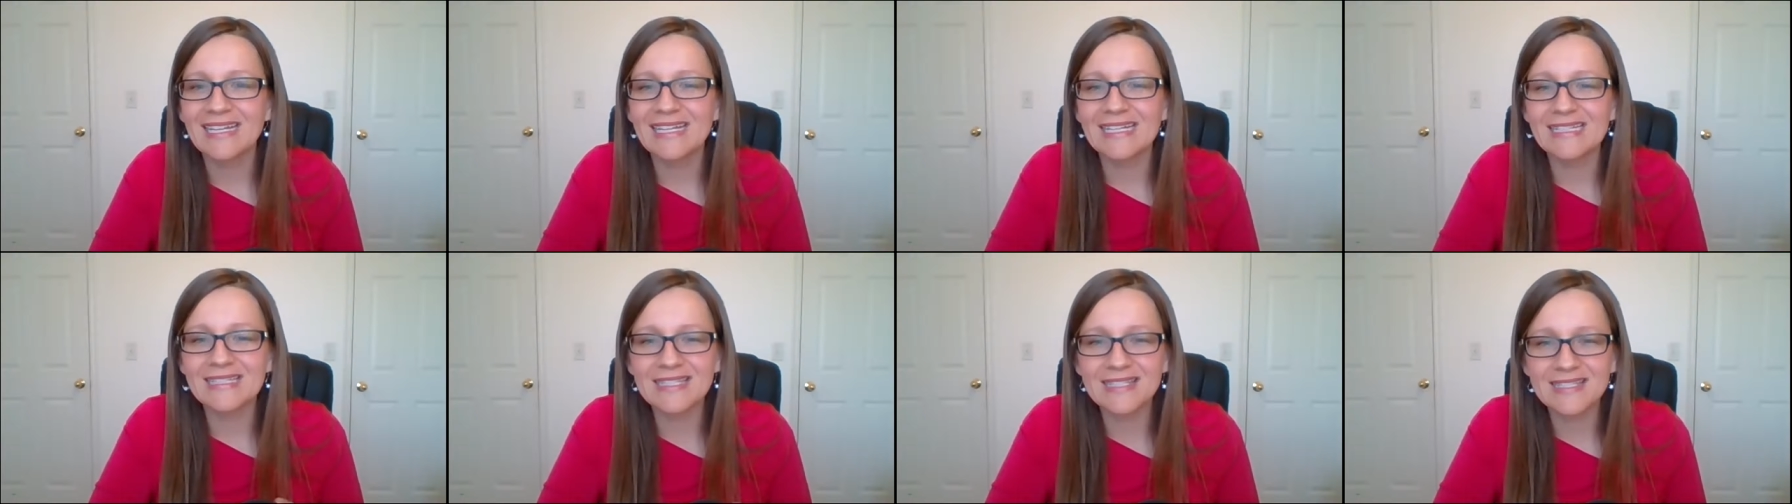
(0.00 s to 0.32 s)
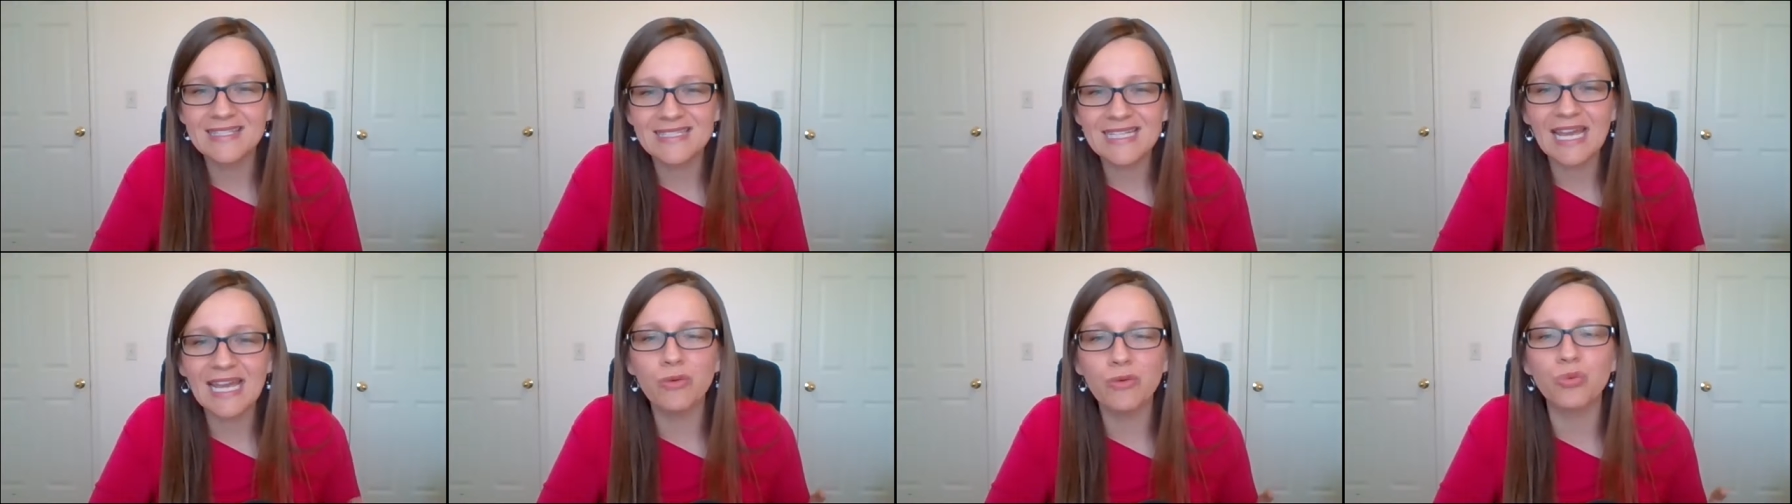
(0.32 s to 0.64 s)

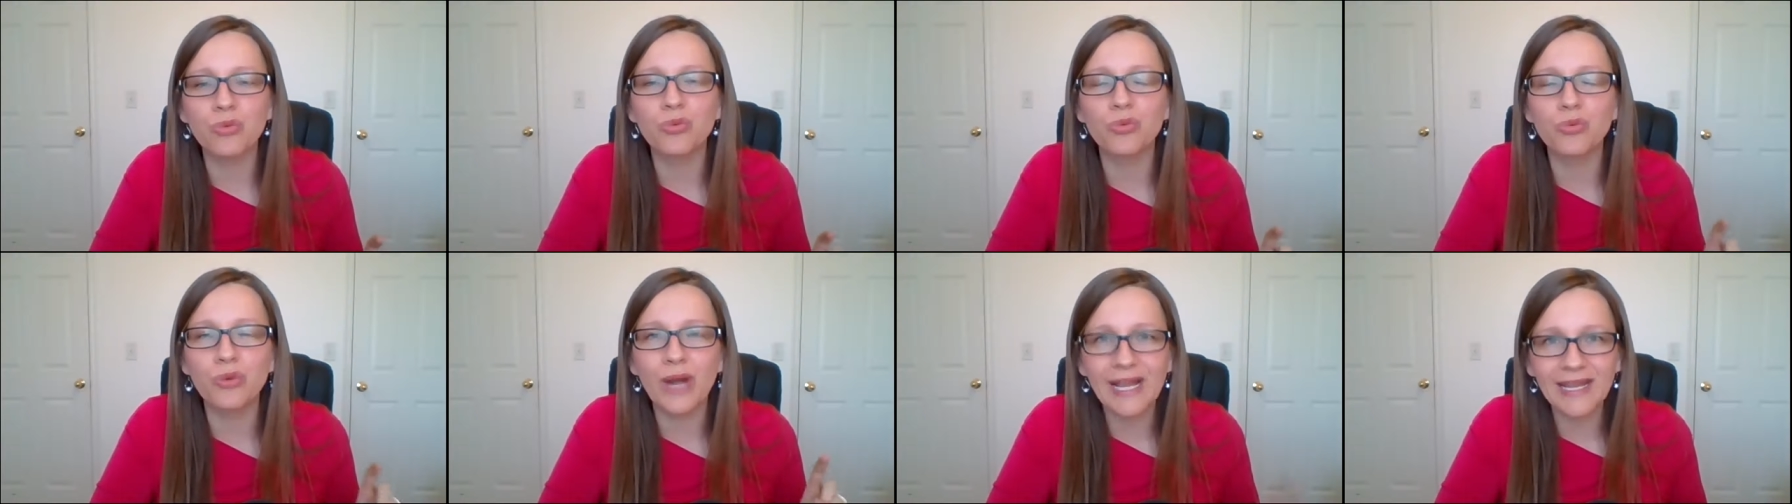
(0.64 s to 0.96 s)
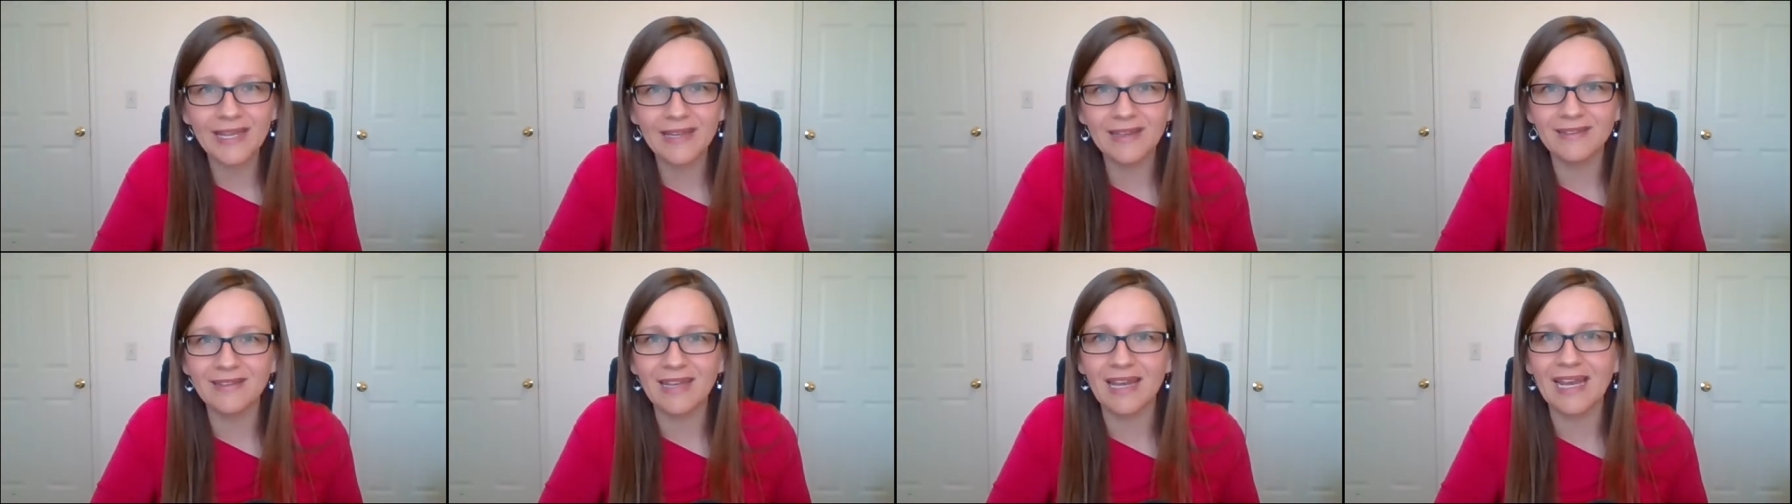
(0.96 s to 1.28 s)
instead
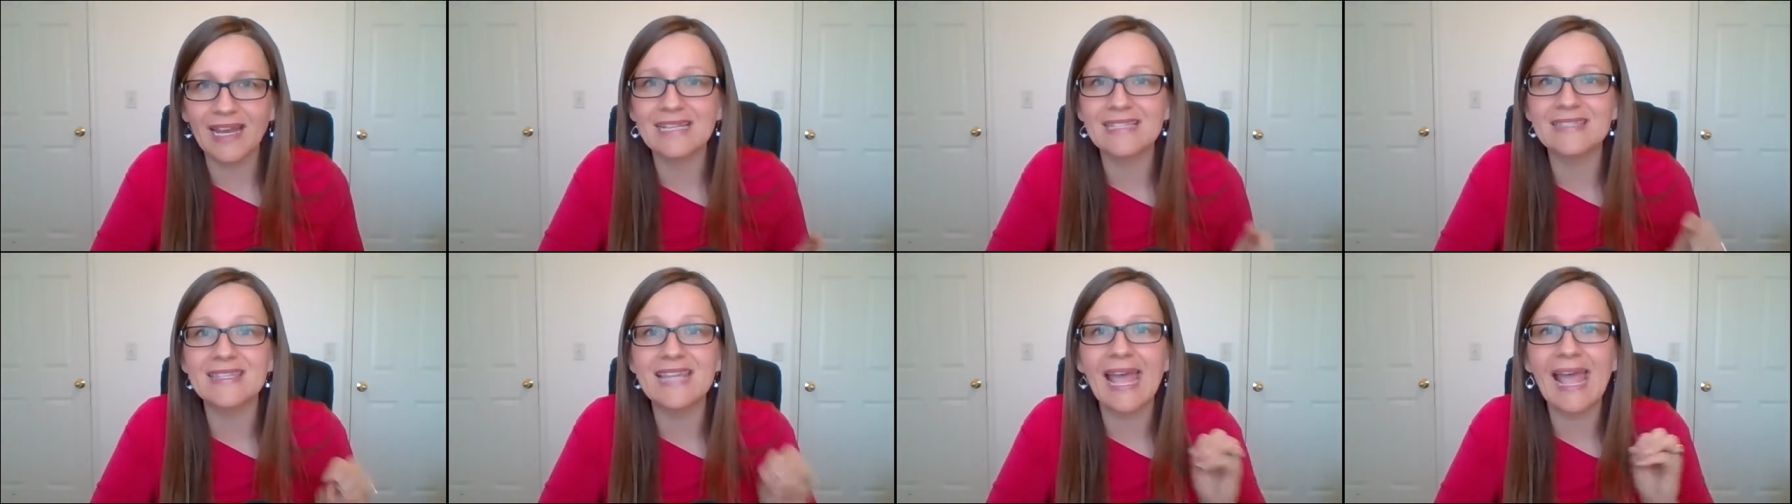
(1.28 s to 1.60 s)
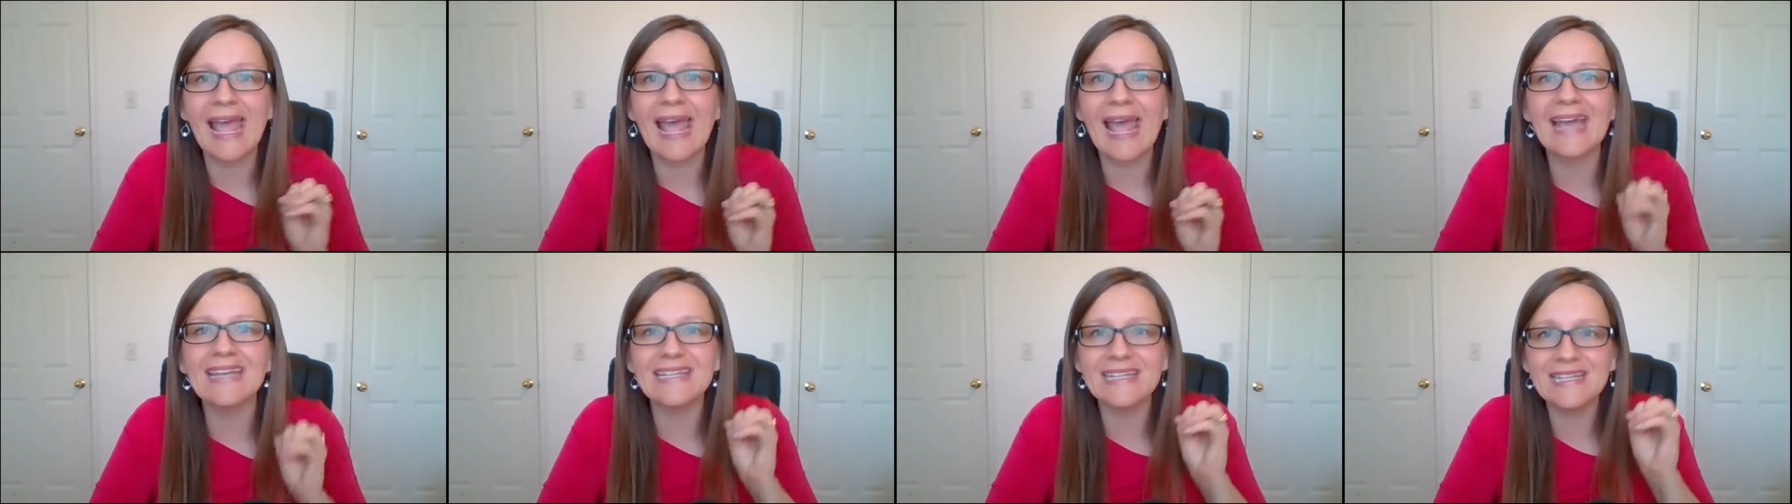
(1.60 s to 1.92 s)
recognize
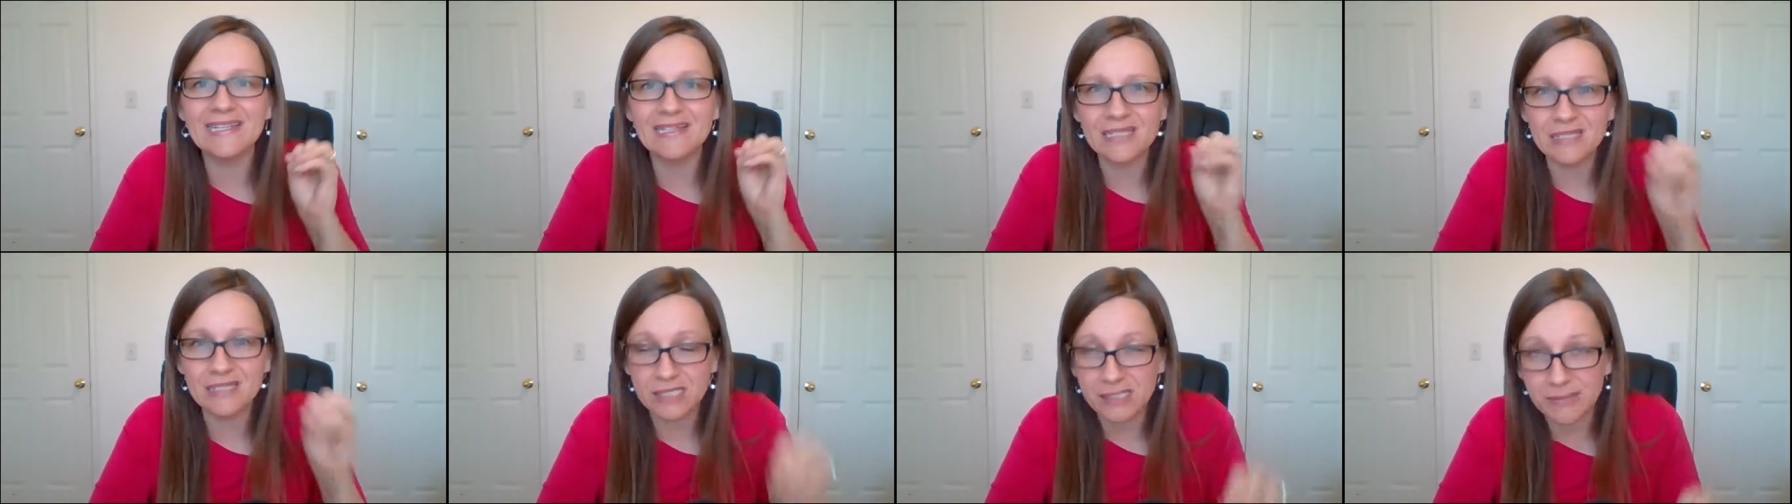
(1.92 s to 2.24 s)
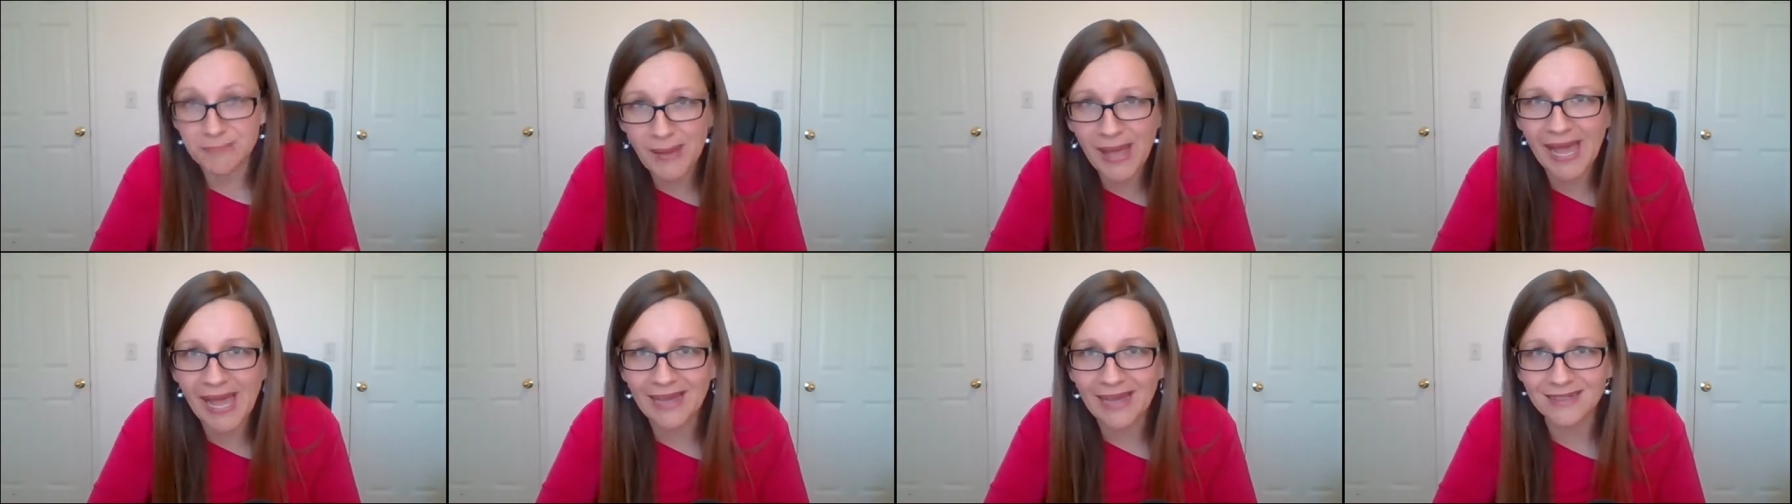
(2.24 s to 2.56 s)
and
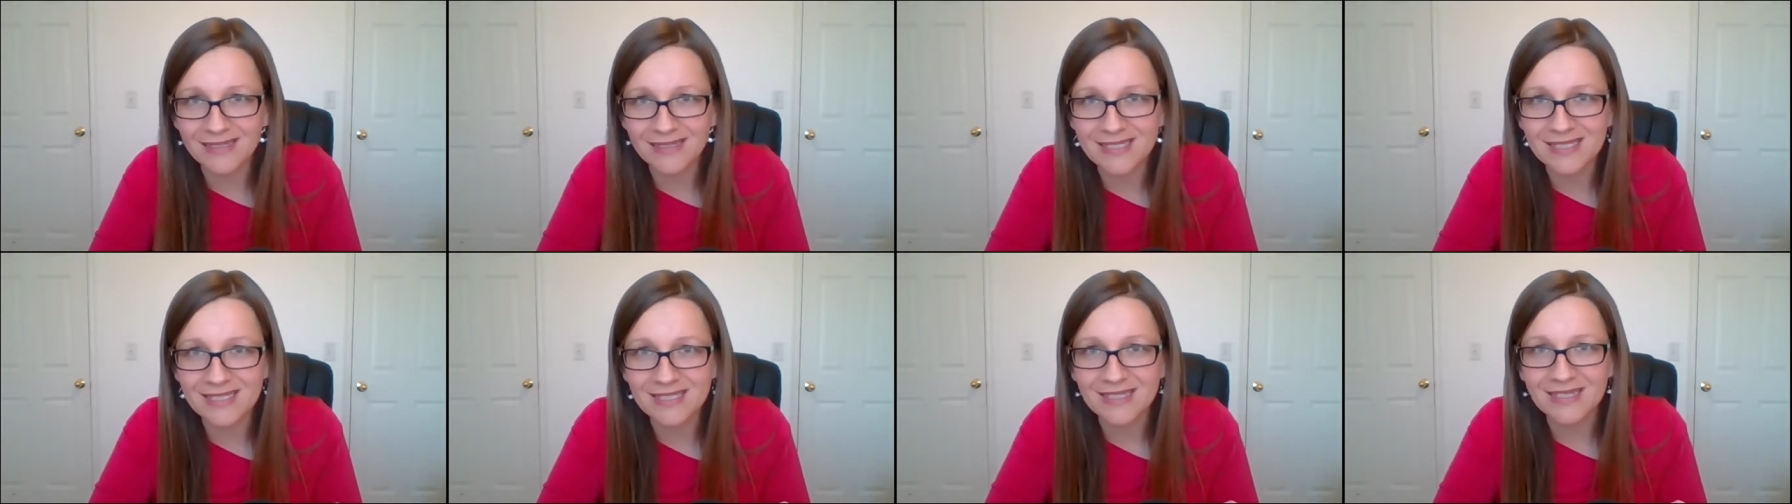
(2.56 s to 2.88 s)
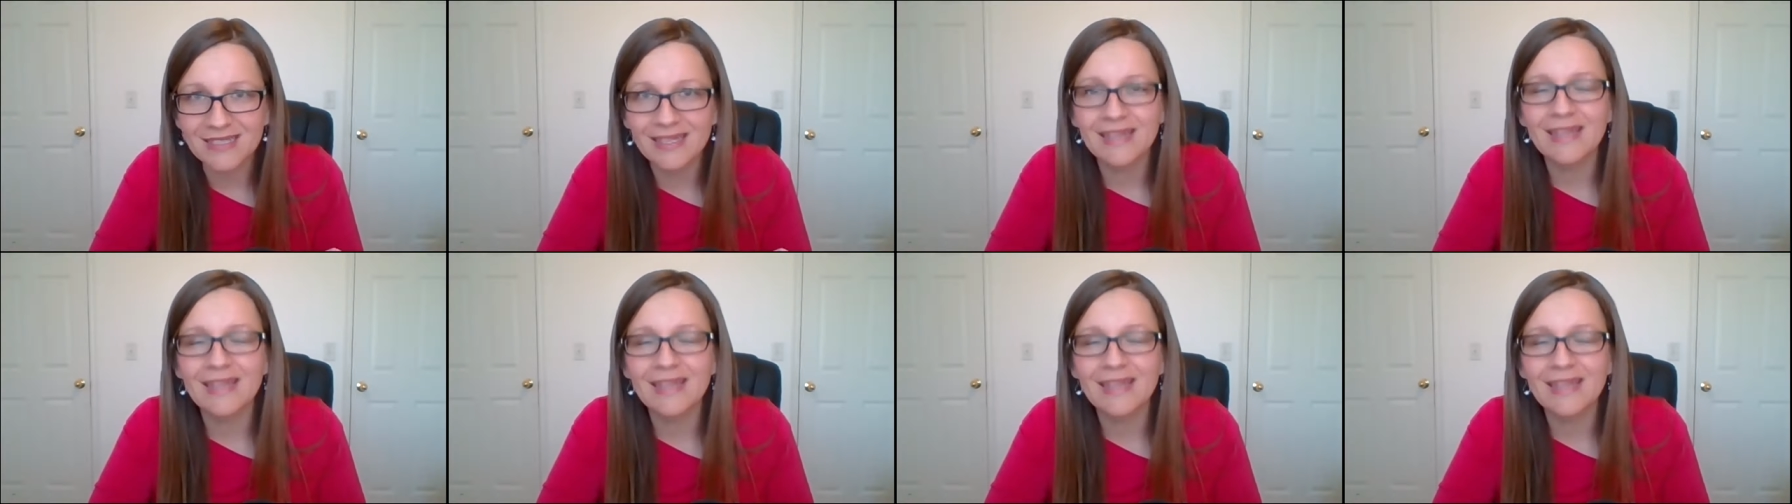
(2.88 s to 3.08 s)
expect